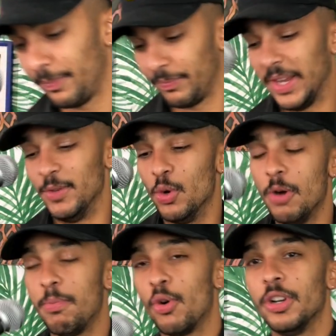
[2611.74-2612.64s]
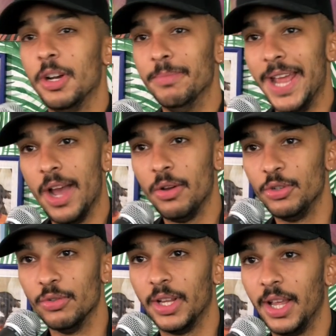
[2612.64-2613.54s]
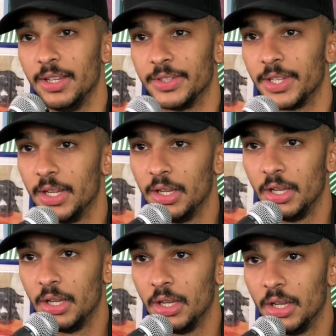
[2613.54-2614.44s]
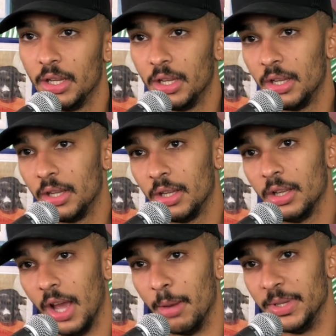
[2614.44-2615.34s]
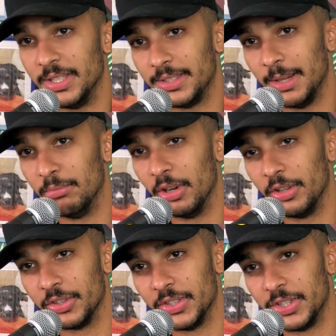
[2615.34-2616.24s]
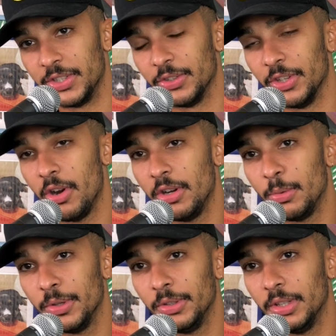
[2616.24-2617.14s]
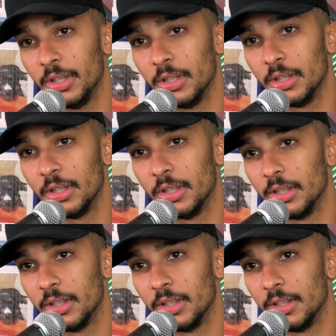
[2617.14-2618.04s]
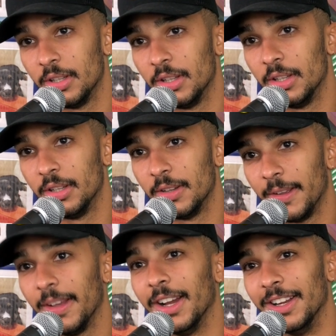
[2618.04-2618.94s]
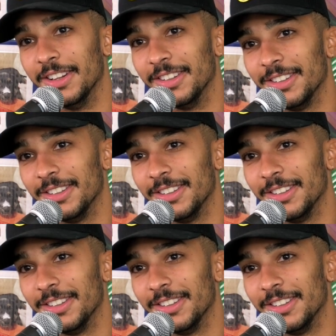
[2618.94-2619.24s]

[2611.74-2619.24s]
if you go on Pornhub now, you realize how many stepbrothers and sisters there are in the world? They're not. Yeah,